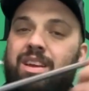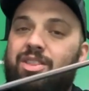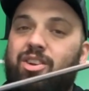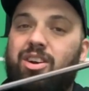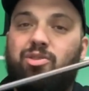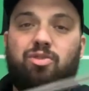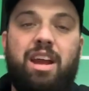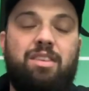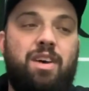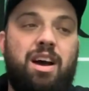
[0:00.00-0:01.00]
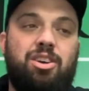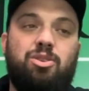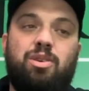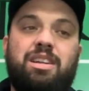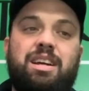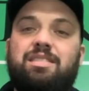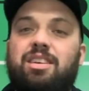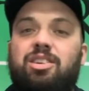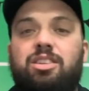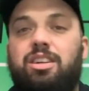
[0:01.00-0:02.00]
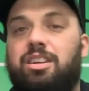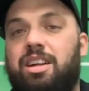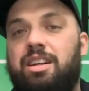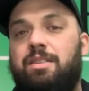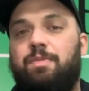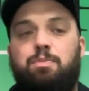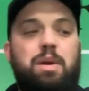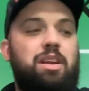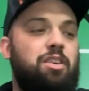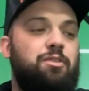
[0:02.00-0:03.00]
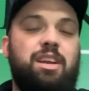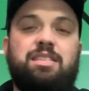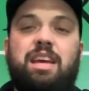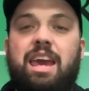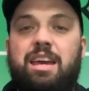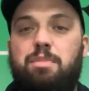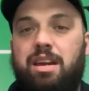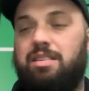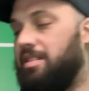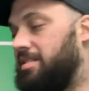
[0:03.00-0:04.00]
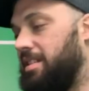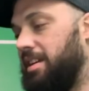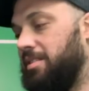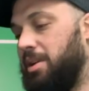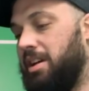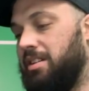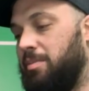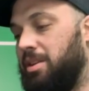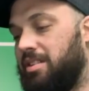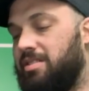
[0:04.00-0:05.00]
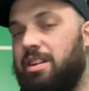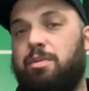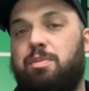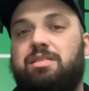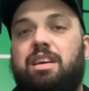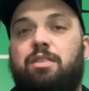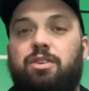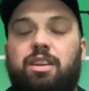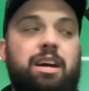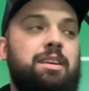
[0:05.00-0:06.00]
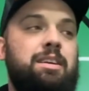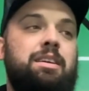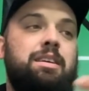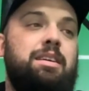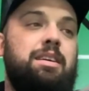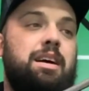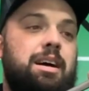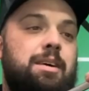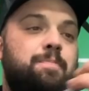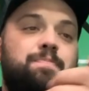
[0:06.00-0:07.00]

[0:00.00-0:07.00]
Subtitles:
They're a great value, and like I said earlier, PDR Finesse hand makes these things, man. I mean, there's something to be said for that.